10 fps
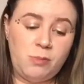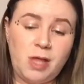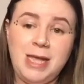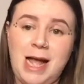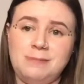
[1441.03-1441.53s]

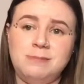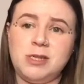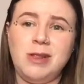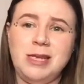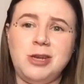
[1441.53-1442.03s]
yeah,
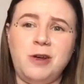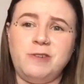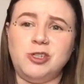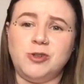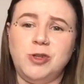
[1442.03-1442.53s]
so I'll let you know if I
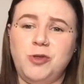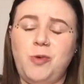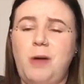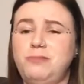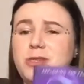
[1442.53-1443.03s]
enjoy the other
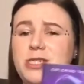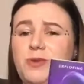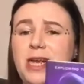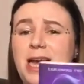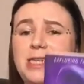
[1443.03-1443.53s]
one, but this
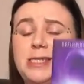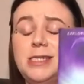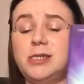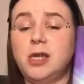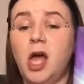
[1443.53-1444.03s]
one I kind of
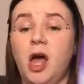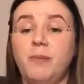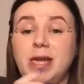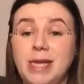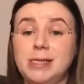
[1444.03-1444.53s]
didn't.
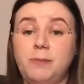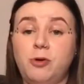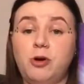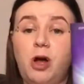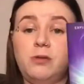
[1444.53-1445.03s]
But it is a
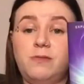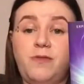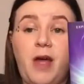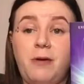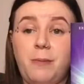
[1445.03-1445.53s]
book on
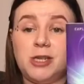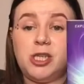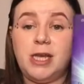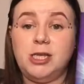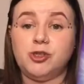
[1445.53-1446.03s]
fairy
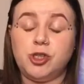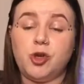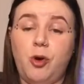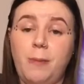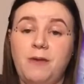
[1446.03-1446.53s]
magic. He does
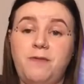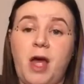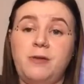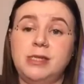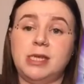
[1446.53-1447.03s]
talk about
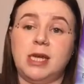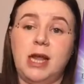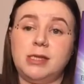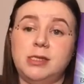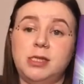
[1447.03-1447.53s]
fairies and
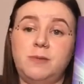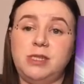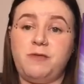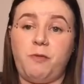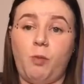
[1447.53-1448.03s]
connecting to them in
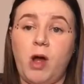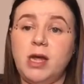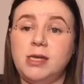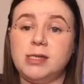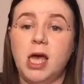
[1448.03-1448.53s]
different
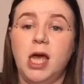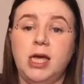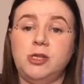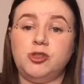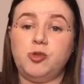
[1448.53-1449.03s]
ways.
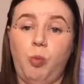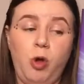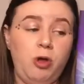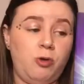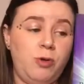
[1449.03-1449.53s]
He does
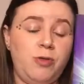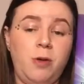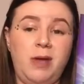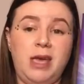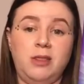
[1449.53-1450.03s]
work with
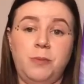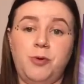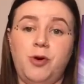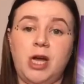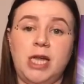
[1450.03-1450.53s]
them in the
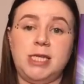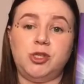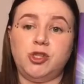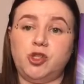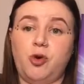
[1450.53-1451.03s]
book, and he
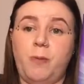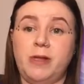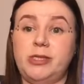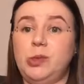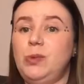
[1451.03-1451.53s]
does talk about
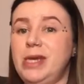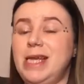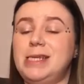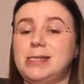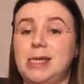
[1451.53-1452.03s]
this
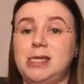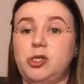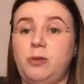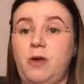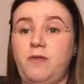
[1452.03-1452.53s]
unique
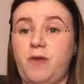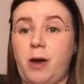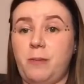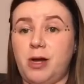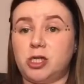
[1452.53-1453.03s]
system of
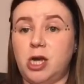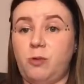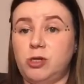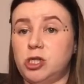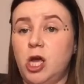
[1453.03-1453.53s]
fairy magic,
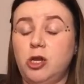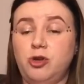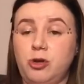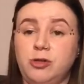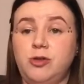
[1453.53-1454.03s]
which
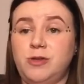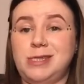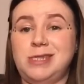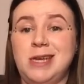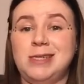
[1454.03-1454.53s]
none of the others
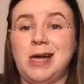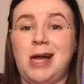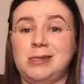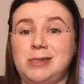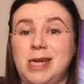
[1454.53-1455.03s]
did.
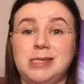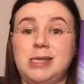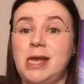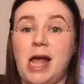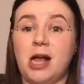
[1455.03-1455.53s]
And as I
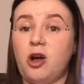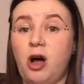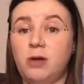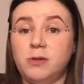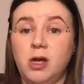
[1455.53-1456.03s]
say, I
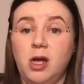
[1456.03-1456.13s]
can't,